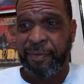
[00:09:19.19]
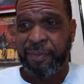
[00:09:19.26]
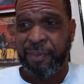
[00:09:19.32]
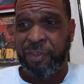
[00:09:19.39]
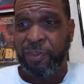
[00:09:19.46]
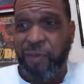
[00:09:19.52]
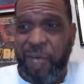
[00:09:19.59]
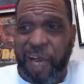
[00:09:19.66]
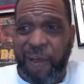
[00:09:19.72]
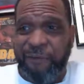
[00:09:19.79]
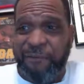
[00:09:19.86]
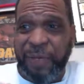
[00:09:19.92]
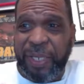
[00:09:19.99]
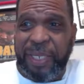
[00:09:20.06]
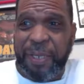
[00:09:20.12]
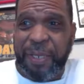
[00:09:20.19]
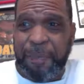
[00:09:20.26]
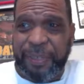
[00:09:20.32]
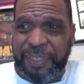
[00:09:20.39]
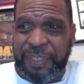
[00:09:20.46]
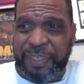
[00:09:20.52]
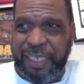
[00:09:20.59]
You got
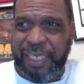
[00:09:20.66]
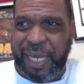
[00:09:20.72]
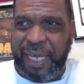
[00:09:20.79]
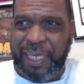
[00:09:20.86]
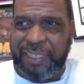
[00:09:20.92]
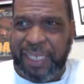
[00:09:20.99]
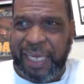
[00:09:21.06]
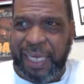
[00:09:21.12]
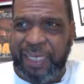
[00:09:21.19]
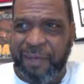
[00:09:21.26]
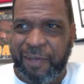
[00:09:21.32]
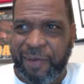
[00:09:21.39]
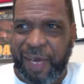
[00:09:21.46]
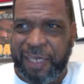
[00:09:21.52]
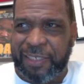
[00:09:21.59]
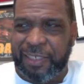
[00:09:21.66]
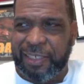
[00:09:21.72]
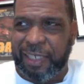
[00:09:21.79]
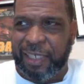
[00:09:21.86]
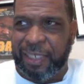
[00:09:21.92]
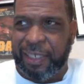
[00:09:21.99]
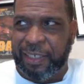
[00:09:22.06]
50% that has taken the
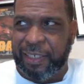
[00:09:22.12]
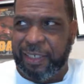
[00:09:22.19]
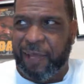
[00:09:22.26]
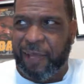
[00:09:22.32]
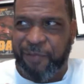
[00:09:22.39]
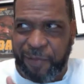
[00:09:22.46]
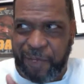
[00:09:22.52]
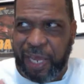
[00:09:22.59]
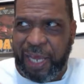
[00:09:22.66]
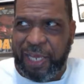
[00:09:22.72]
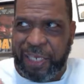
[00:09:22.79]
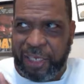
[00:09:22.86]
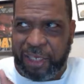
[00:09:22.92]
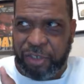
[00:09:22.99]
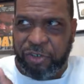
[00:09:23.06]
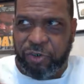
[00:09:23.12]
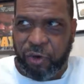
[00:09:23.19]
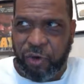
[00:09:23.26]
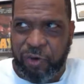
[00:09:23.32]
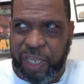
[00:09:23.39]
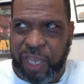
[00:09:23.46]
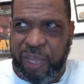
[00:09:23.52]
vaccine. They feel like they control
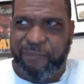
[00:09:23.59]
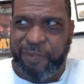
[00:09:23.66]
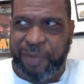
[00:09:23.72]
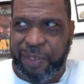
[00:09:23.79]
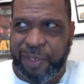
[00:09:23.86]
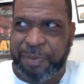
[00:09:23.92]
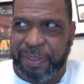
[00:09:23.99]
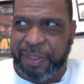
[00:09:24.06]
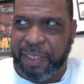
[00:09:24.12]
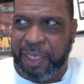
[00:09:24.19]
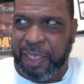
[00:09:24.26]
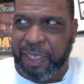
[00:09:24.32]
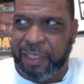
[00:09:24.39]
that 50%.